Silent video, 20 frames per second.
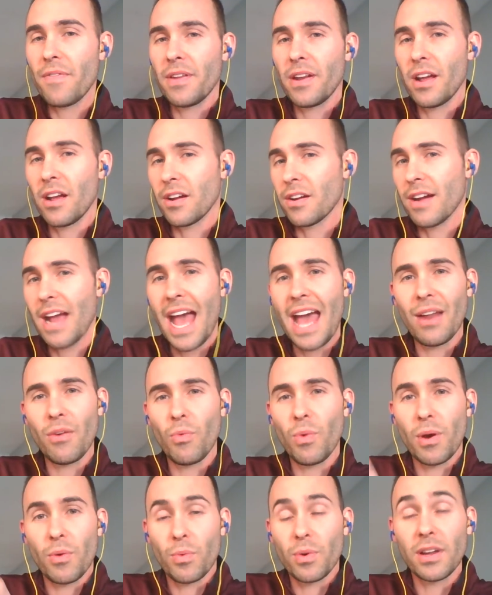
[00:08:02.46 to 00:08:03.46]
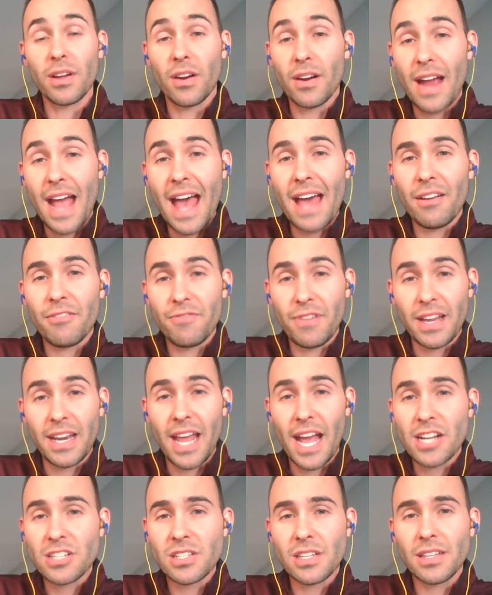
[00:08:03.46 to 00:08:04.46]
and I are at where we are at
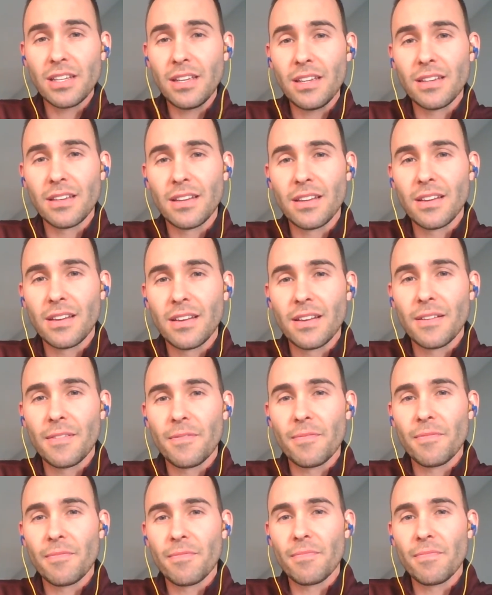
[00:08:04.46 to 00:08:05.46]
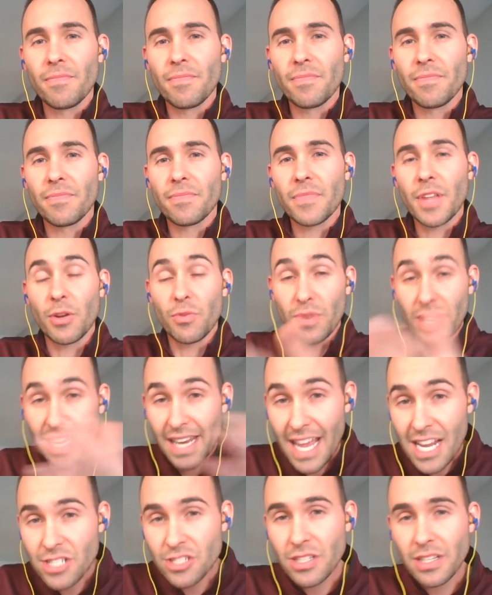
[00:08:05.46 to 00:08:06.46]
financially and
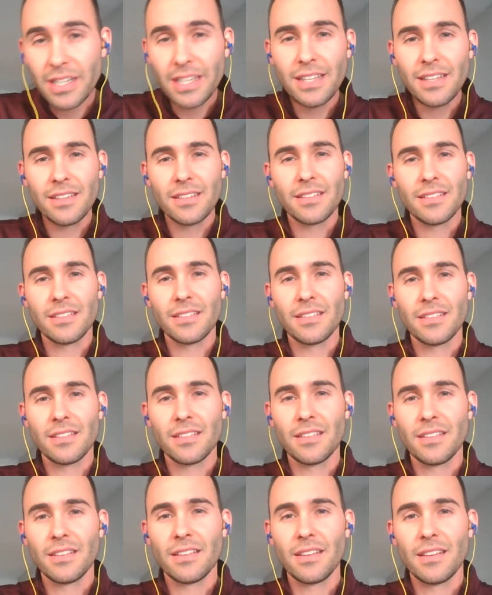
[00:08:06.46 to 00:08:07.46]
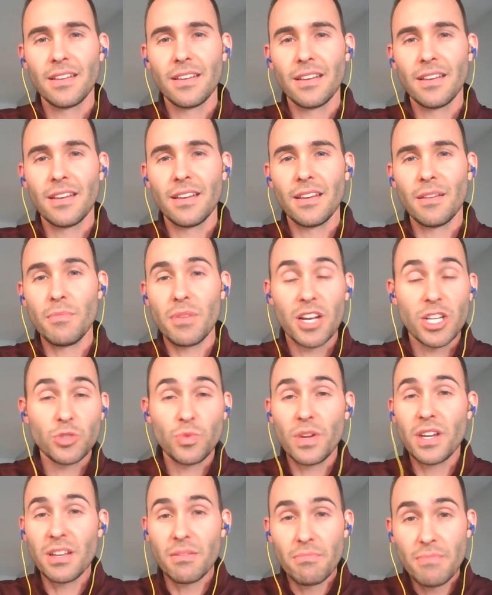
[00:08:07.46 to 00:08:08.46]
relationally, because
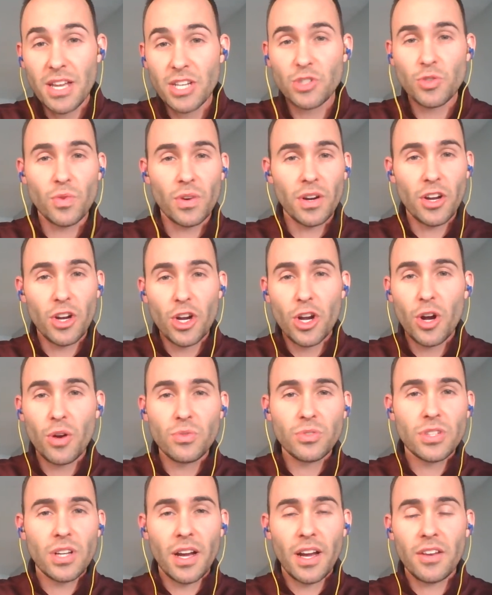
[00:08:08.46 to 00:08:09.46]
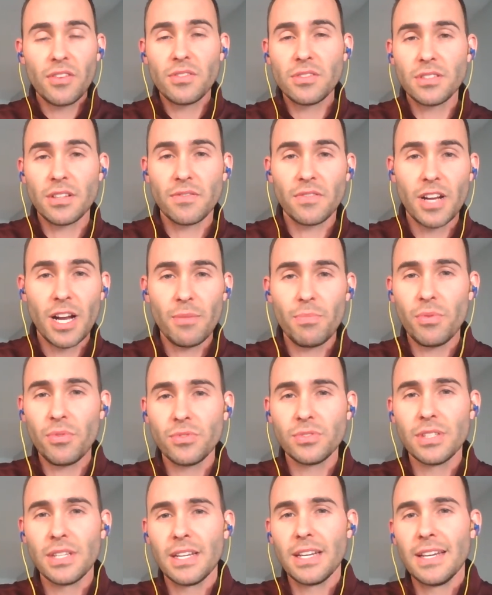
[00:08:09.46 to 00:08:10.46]
we can mentor and coach hundreds of
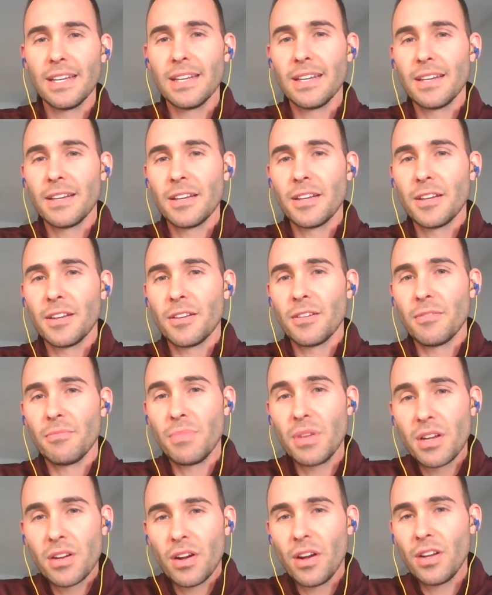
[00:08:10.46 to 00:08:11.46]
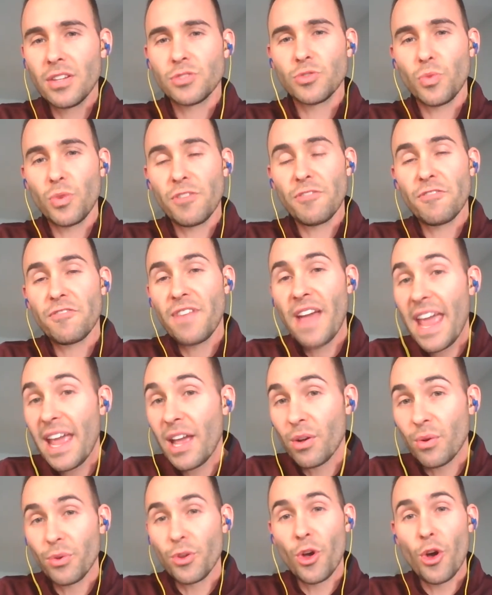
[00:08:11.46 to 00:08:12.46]
couples, because we
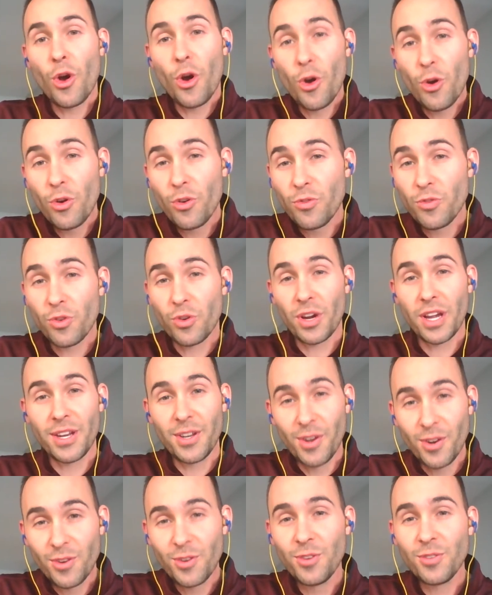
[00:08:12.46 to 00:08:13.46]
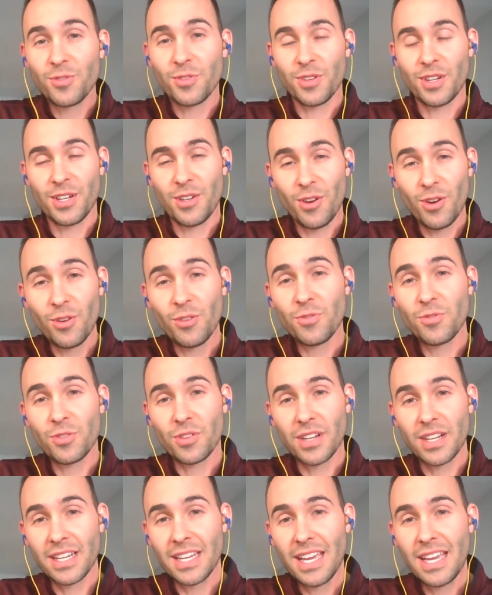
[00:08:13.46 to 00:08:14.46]
failed over and over and
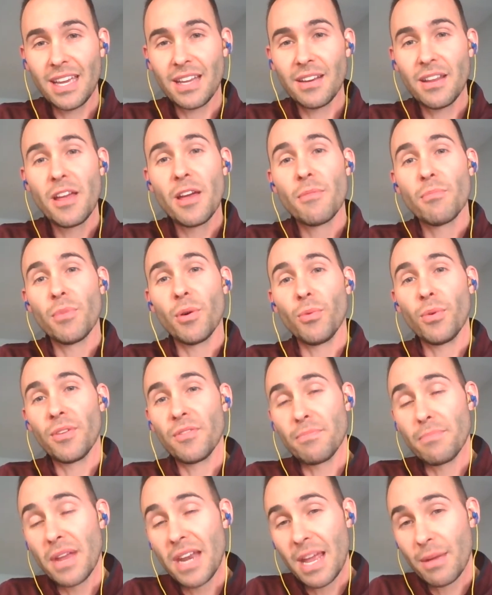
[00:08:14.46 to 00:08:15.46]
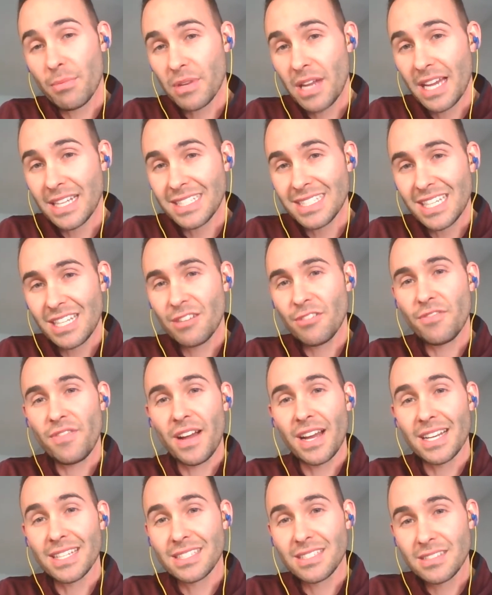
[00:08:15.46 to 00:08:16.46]
over again, but we've been able to
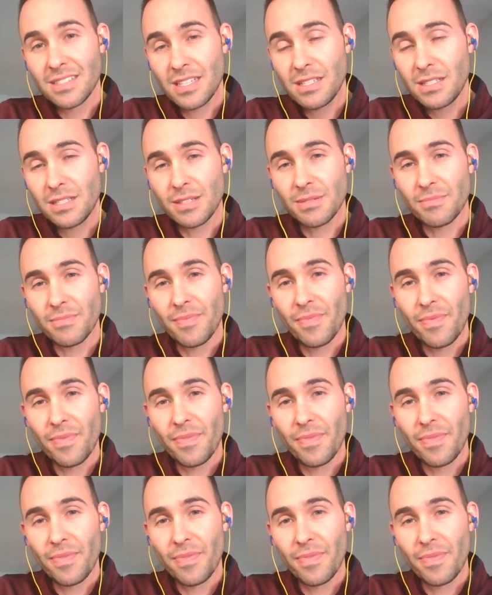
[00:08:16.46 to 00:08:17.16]
identify a system